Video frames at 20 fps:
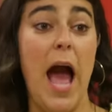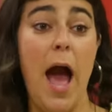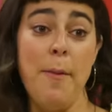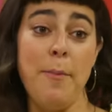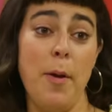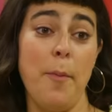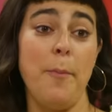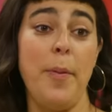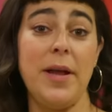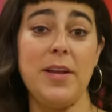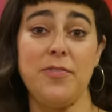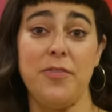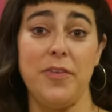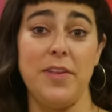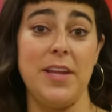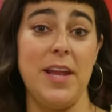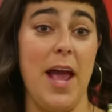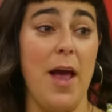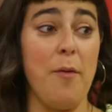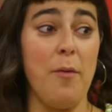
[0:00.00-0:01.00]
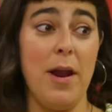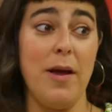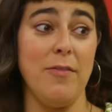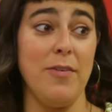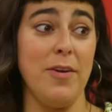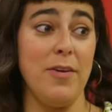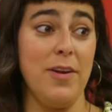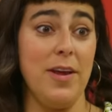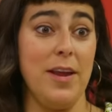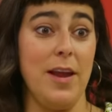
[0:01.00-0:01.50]
I'm your bitch for the day, whatever
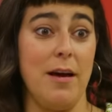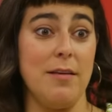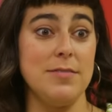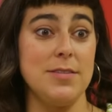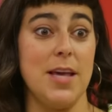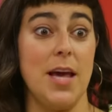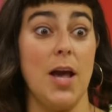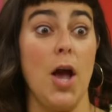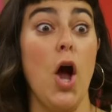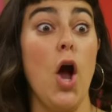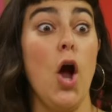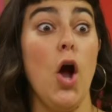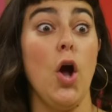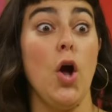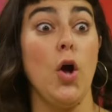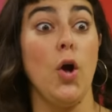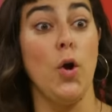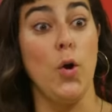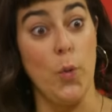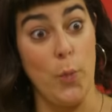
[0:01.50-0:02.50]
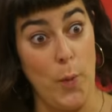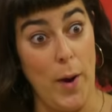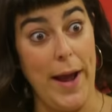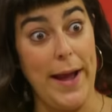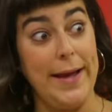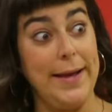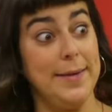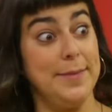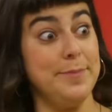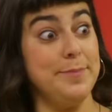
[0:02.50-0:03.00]
you need. I was like,
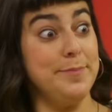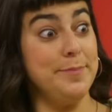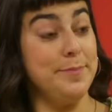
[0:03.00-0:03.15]
great.